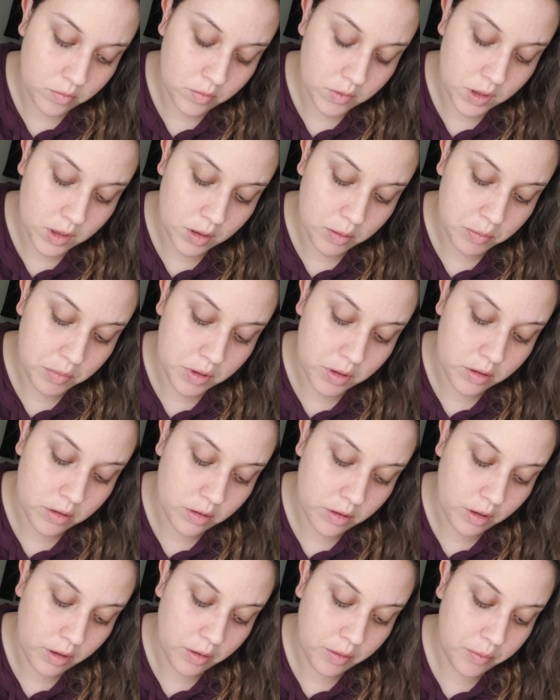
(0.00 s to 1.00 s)
So I'm gonna
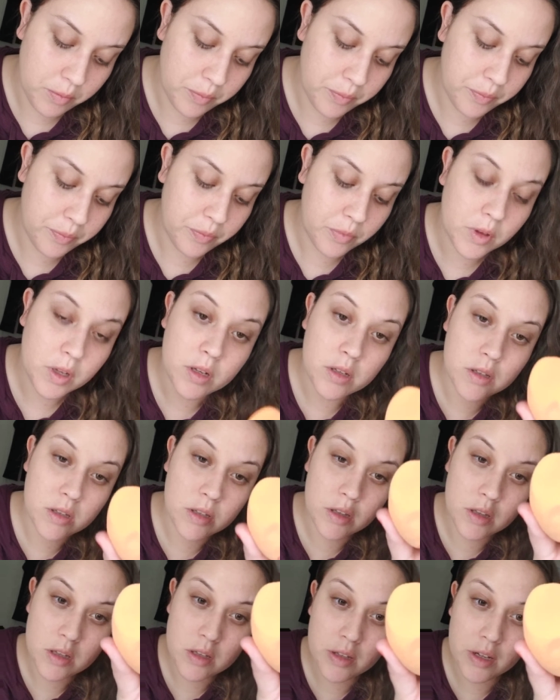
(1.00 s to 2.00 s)
see. Cause see,
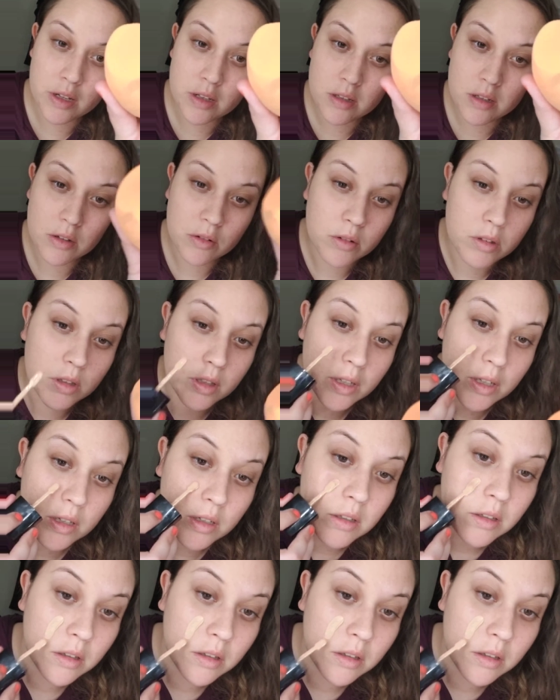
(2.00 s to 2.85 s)
this side's still clean.